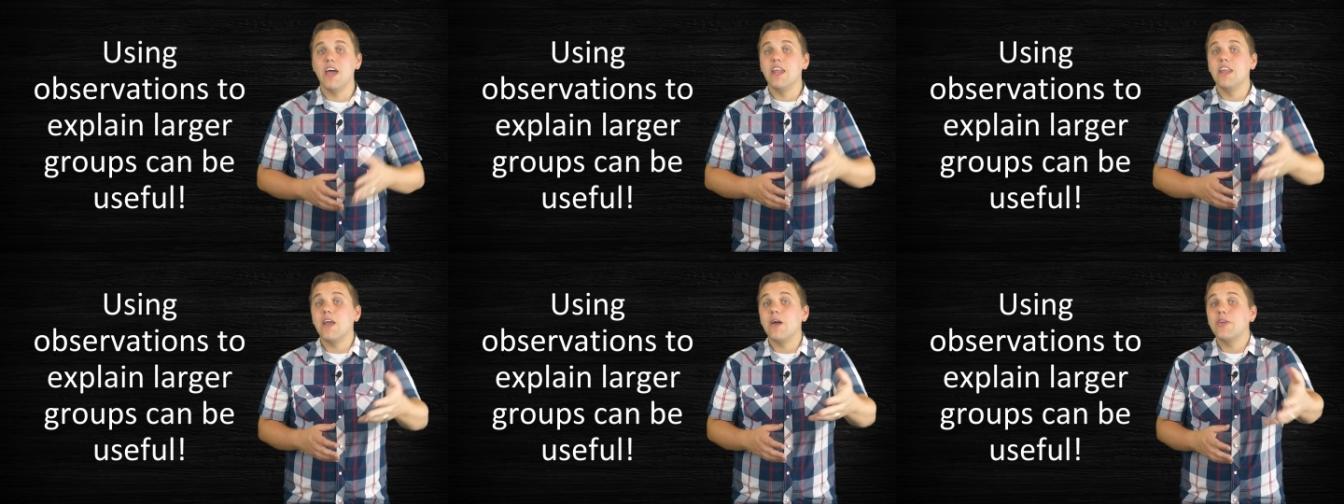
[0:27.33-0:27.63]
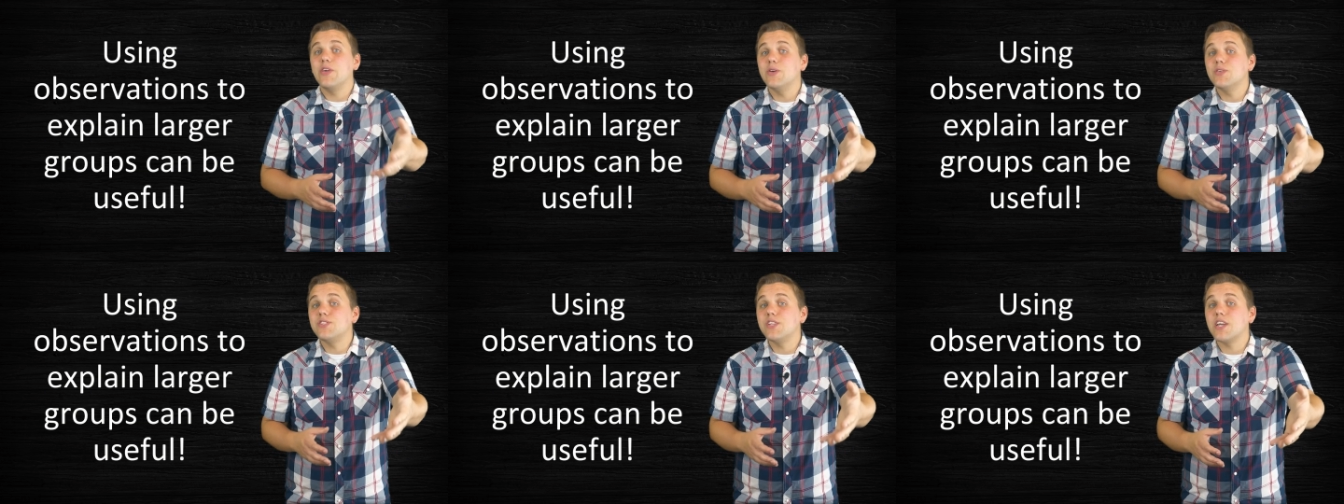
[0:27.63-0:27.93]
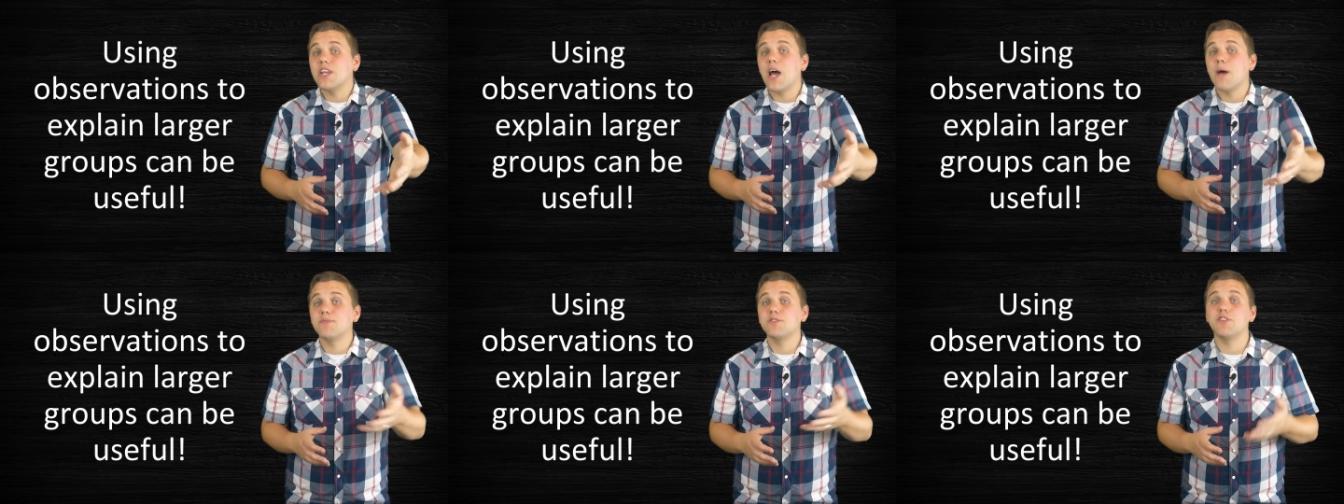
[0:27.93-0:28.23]
Now using
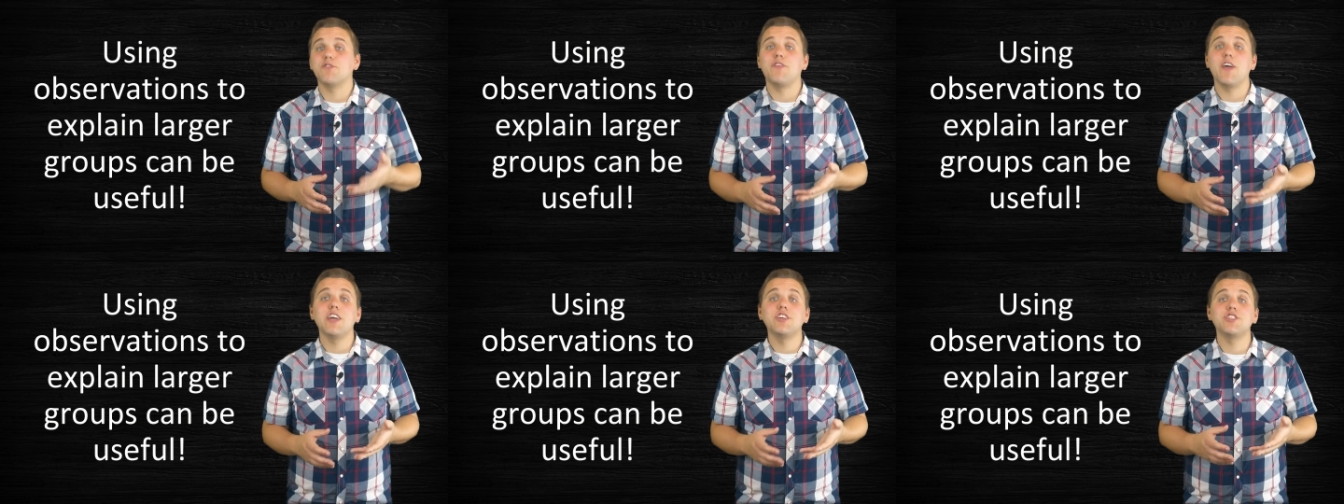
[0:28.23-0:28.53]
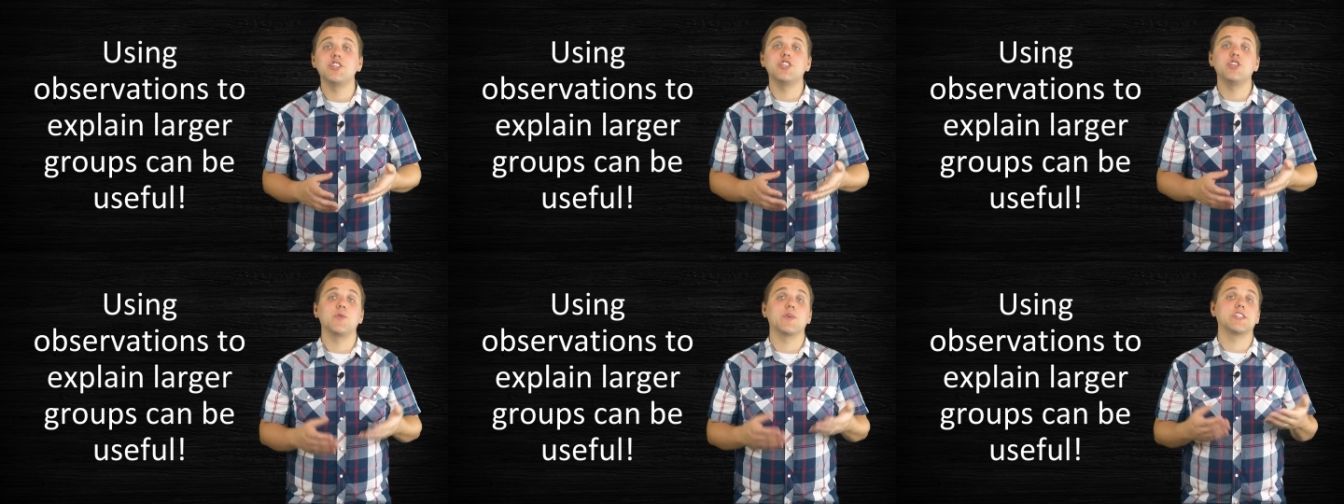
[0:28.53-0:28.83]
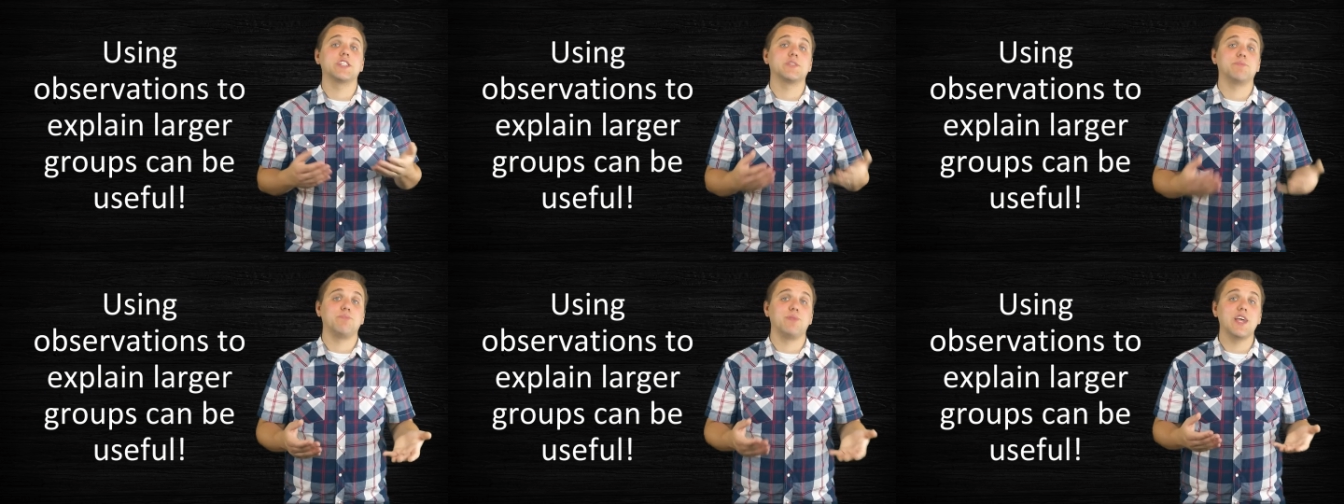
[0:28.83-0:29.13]
an observation to
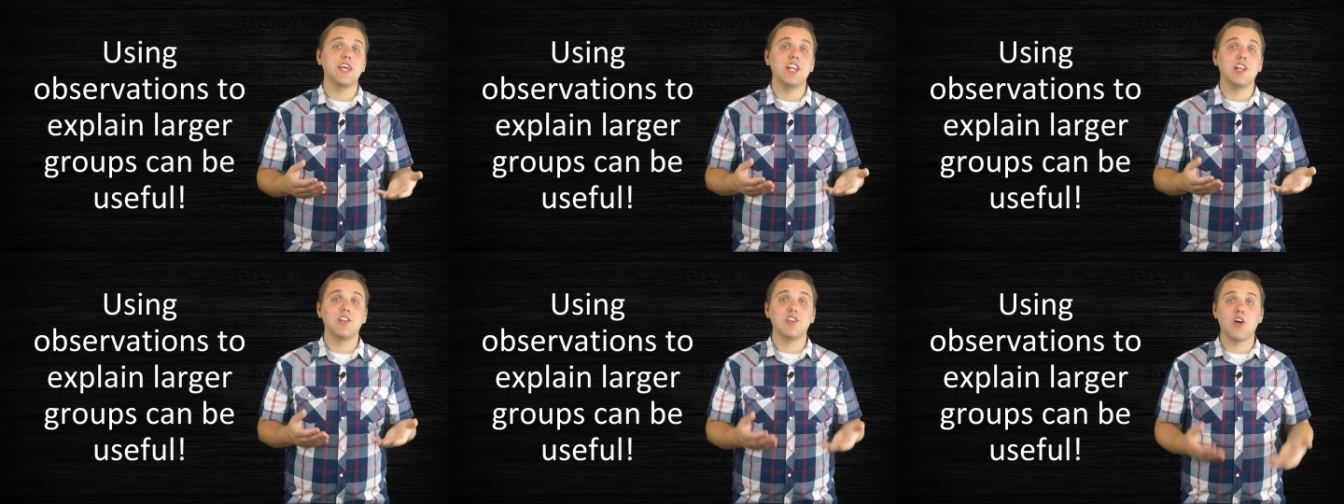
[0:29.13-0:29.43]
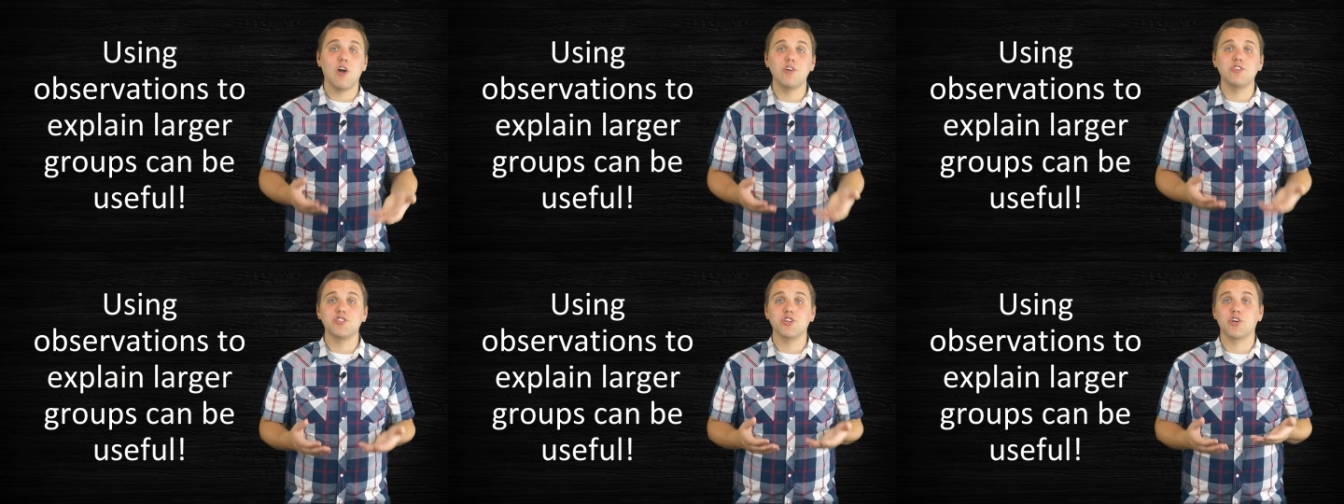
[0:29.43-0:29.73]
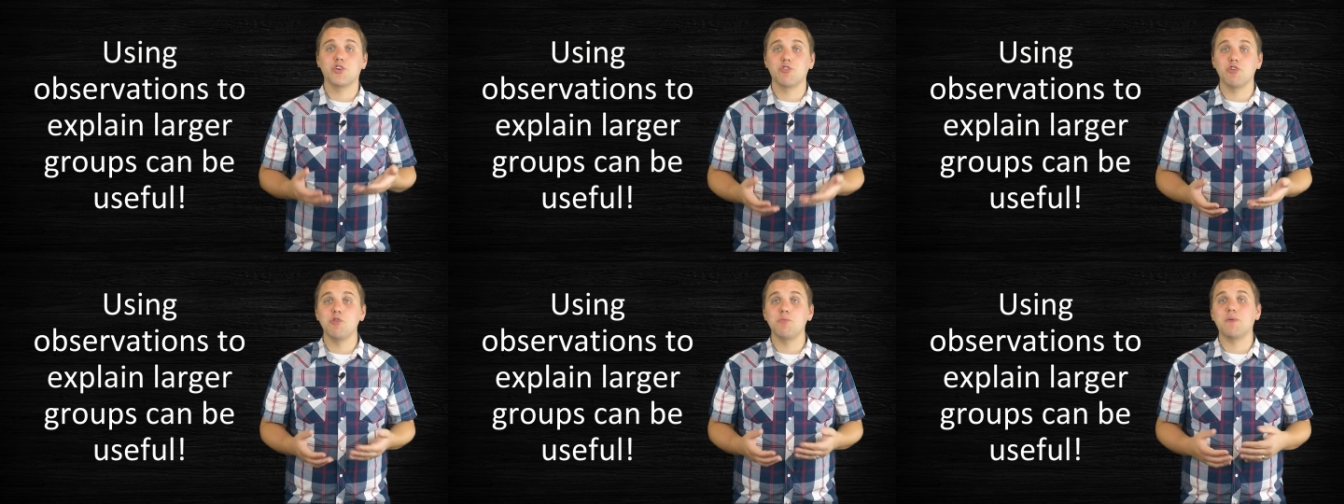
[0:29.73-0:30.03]
explain a larger
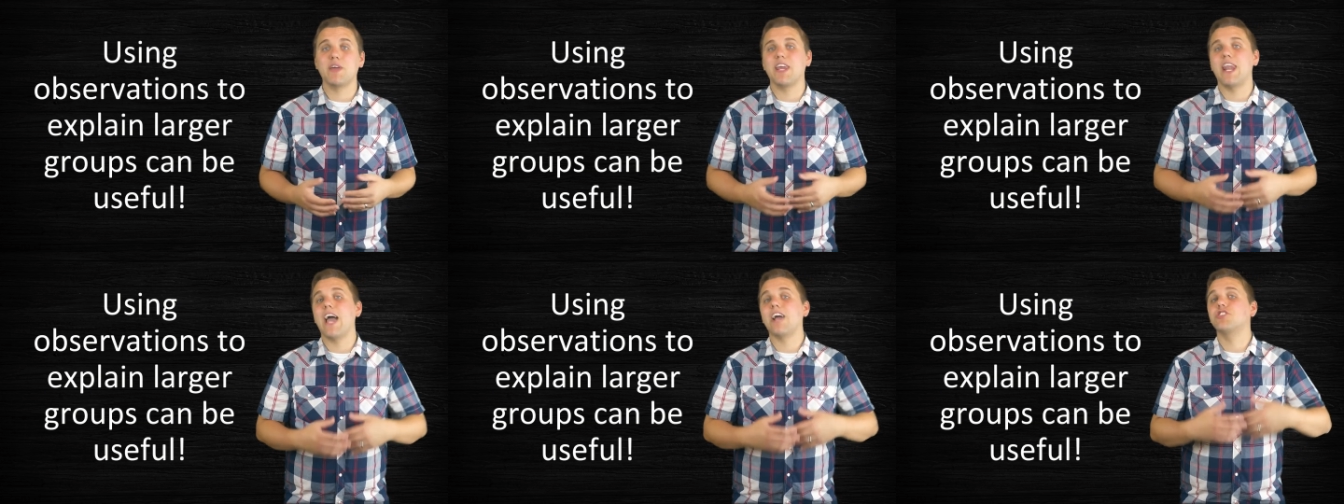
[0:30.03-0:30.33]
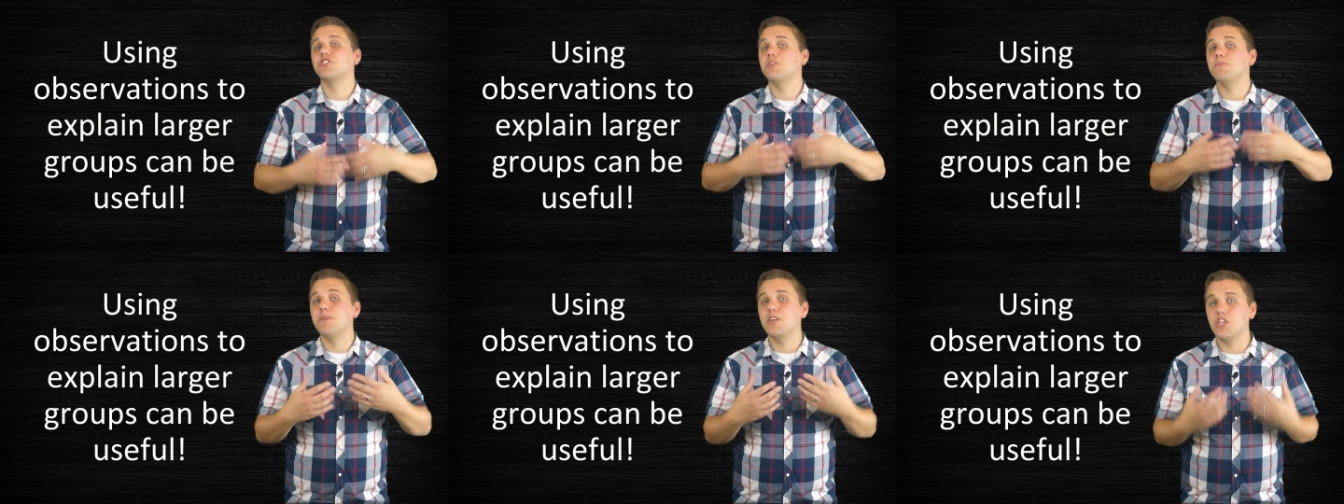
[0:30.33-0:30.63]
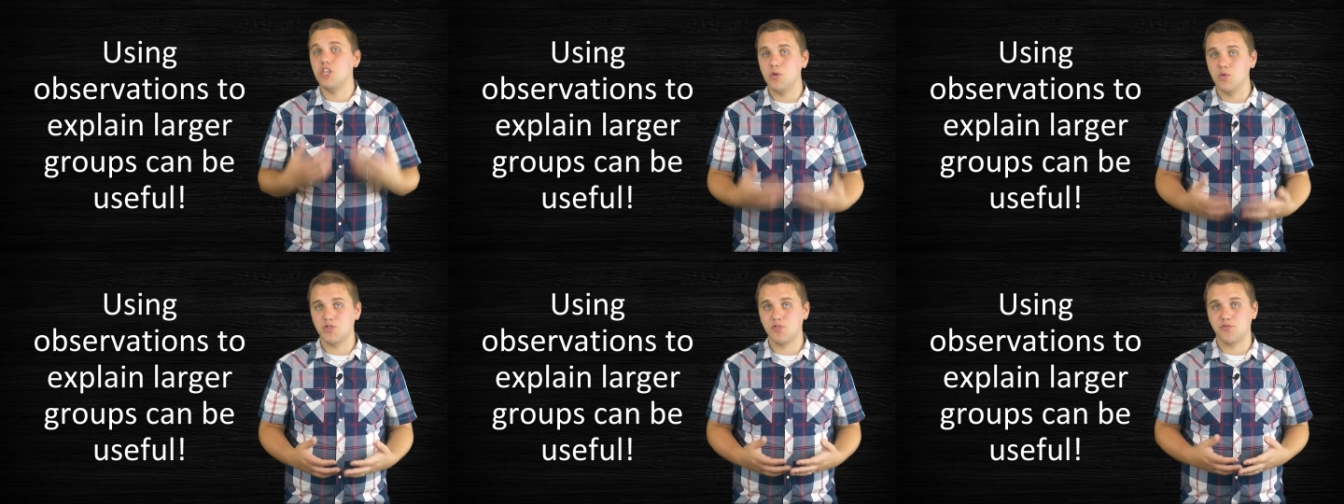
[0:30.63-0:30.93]
group can actually be
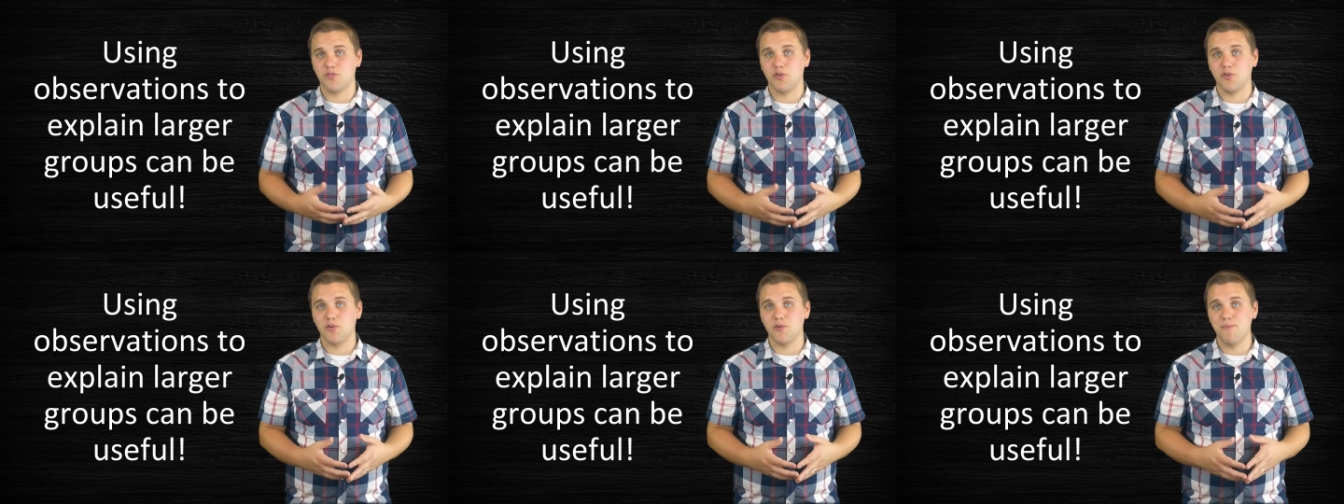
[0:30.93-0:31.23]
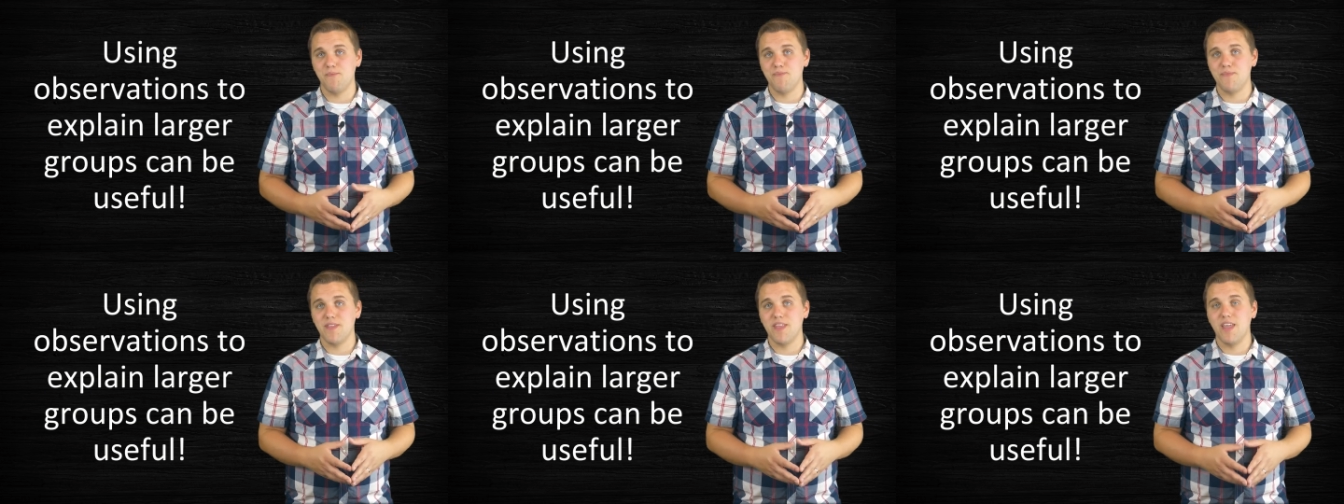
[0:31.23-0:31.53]
useful.